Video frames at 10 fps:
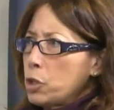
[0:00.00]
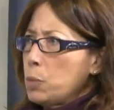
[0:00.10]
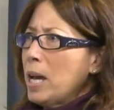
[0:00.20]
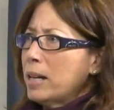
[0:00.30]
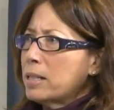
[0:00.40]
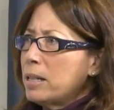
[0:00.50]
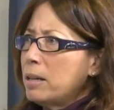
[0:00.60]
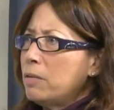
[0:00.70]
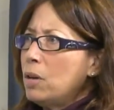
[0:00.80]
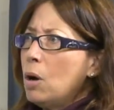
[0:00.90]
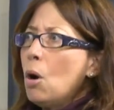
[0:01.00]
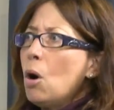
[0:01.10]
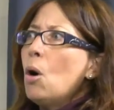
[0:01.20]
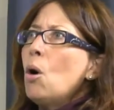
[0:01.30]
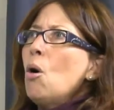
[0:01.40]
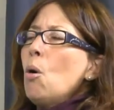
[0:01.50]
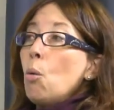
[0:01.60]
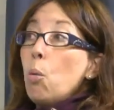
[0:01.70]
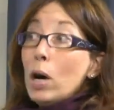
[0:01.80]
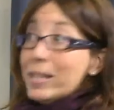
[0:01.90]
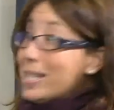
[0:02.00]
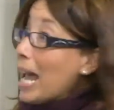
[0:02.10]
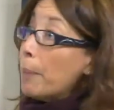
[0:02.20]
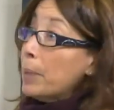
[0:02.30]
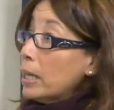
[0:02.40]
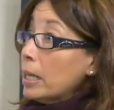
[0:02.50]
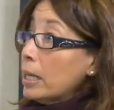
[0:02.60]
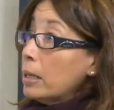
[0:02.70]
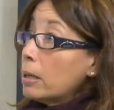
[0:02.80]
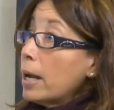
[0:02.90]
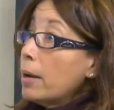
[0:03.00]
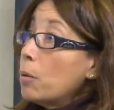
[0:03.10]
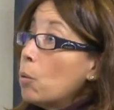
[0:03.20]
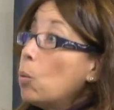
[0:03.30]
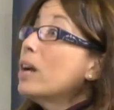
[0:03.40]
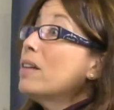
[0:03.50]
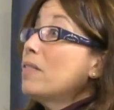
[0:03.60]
perspective, mm-hmm what's happening here and what, if